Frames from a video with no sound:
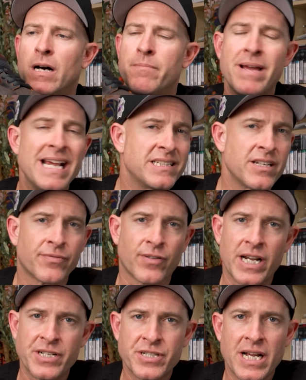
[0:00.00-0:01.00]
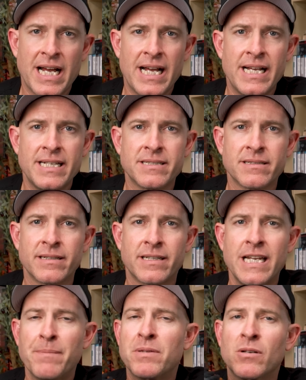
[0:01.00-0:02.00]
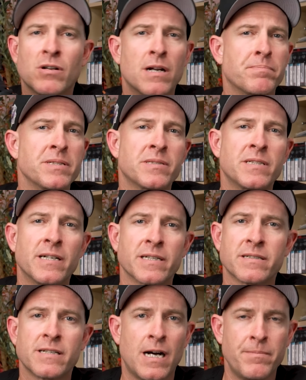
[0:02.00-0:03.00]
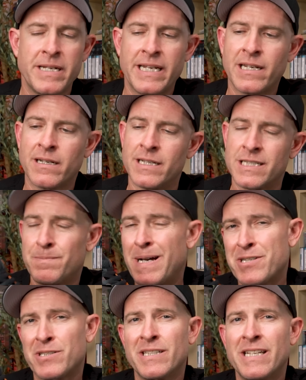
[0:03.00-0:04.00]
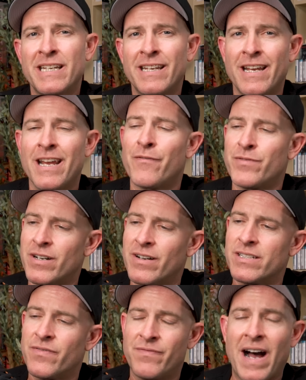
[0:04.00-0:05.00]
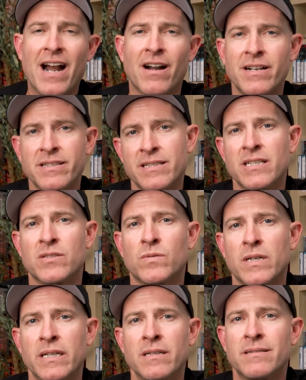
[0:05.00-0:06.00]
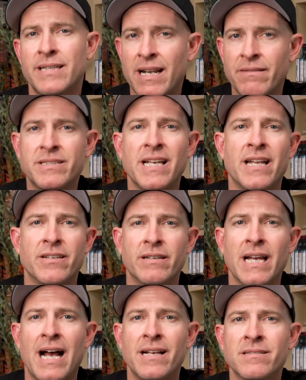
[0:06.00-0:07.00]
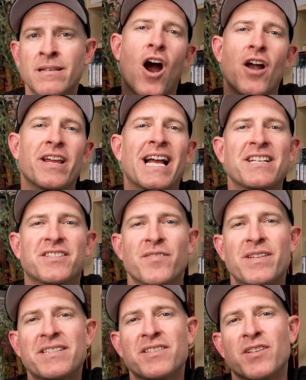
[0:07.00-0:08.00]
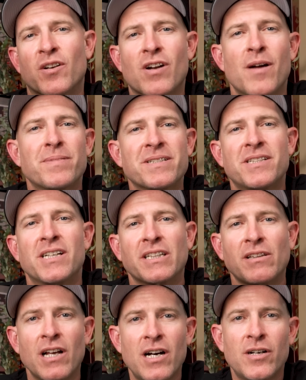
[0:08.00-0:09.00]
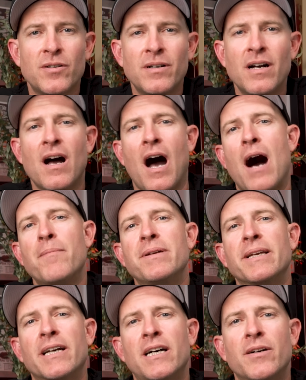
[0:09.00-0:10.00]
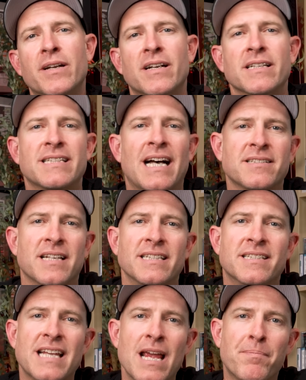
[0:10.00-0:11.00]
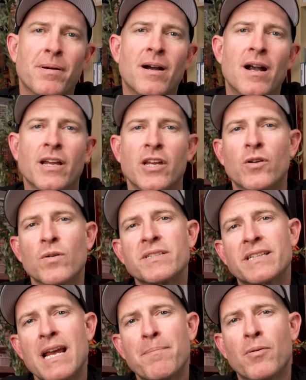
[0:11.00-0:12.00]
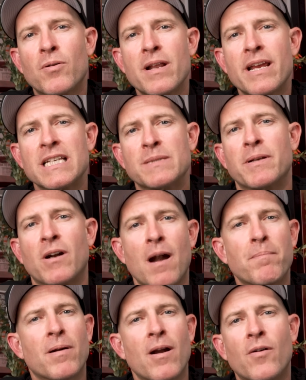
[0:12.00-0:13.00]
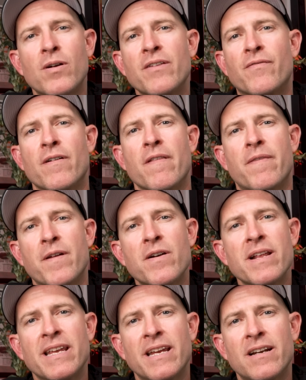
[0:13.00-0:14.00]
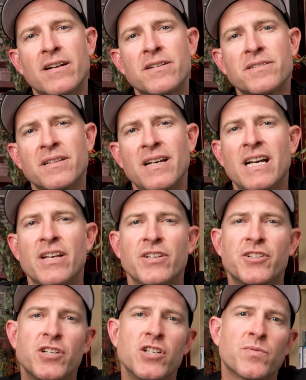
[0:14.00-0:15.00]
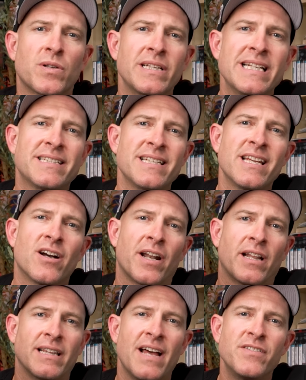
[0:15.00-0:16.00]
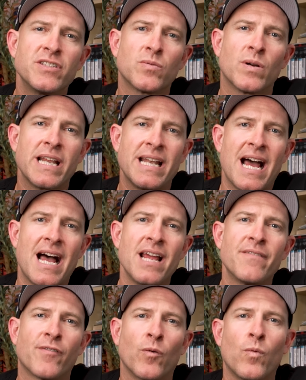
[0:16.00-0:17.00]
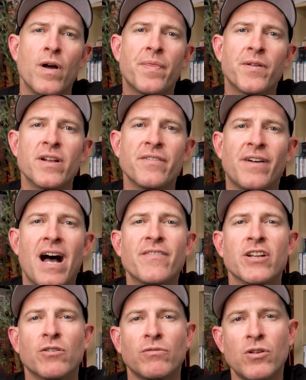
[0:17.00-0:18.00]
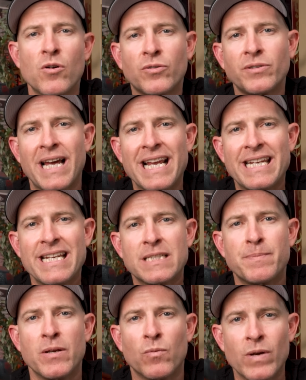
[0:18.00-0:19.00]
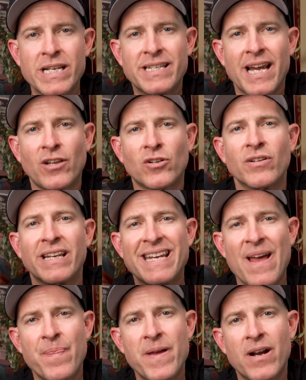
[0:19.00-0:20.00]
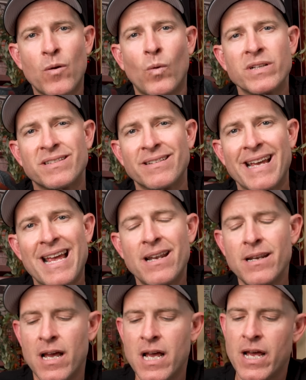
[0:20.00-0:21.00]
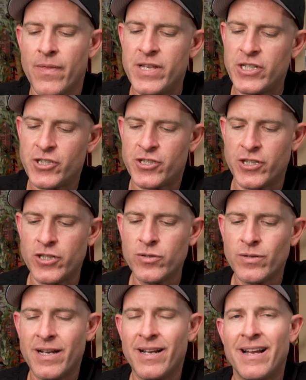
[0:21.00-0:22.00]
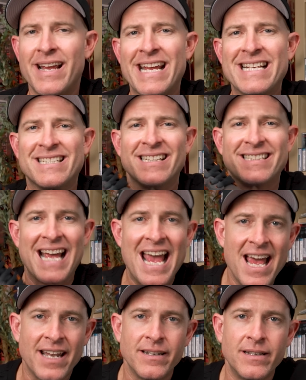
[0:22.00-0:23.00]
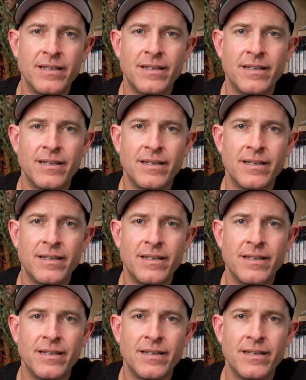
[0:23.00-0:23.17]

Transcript: Amazing franchise. Keep the Krampus dunks coming, especially if they're as fire as this one. 10 of 10, you guys. All right, you guys, so this is the Krampus Dunk Low. I'm Big O here at Southside Skate Park. Your skateboarding has been our priority for 30 years. This shoe's releasing on 11/29 for $135 at your local Nike SB retailer. Get there. Once again, this shoe is a 10.